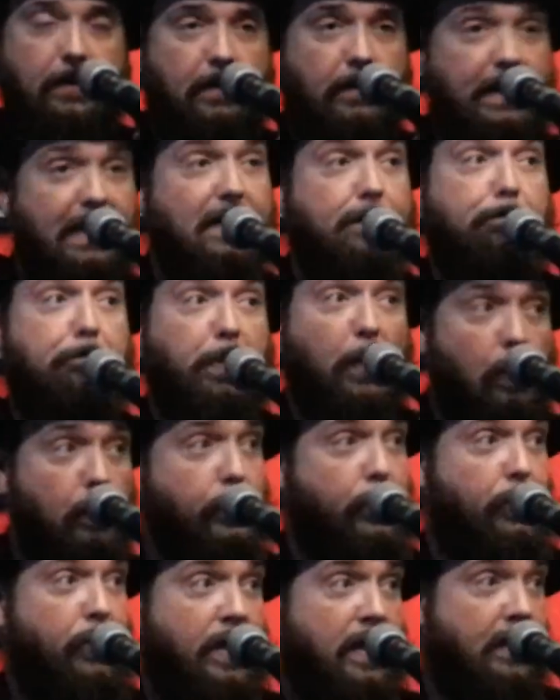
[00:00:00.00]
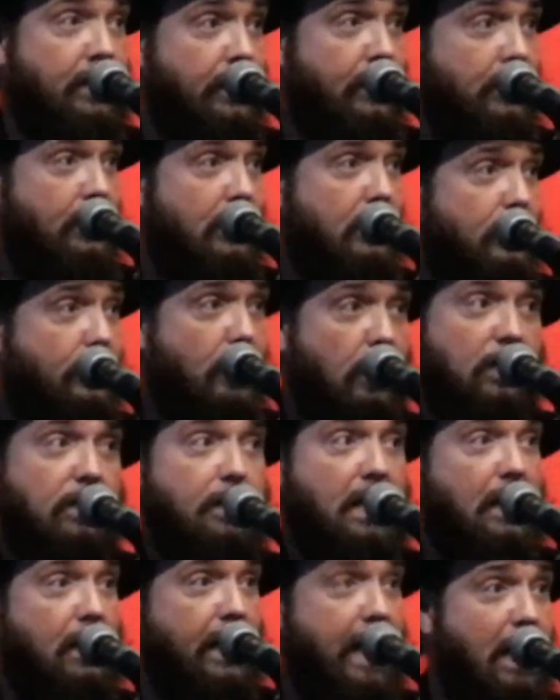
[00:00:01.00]
That's bullshit. Excuse
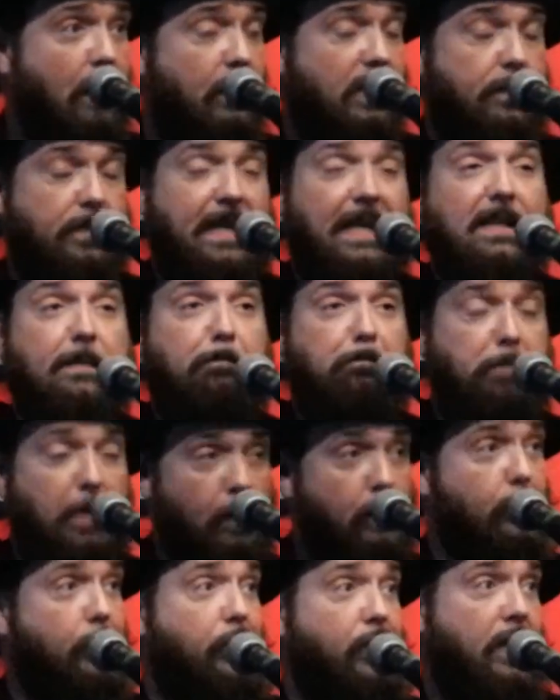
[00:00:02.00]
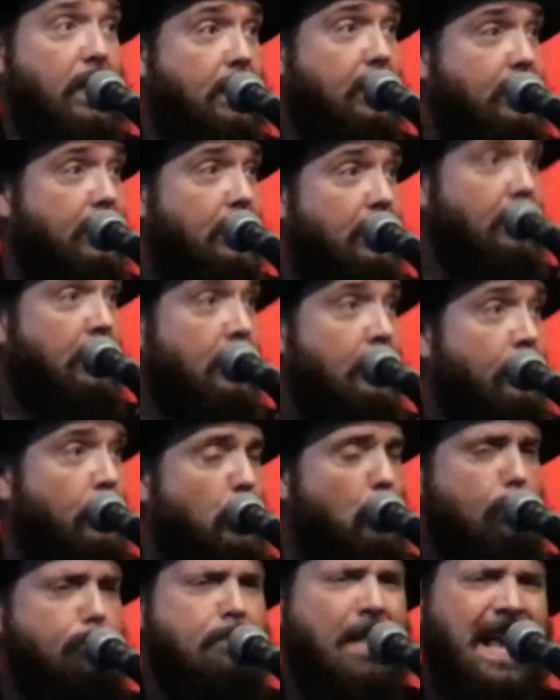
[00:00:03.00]
my language, but that's bullshit.
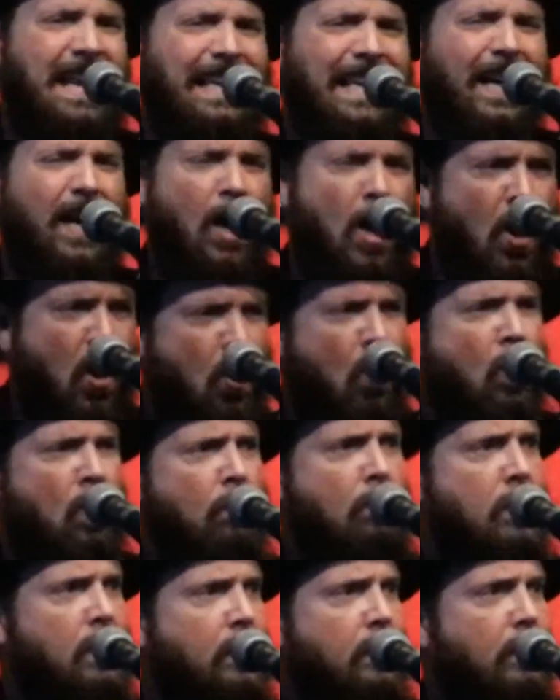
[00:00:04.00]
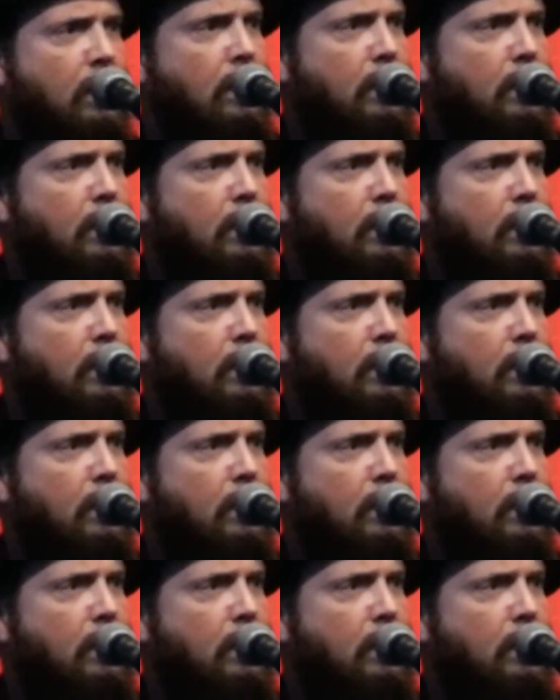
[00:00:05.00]
You make it home?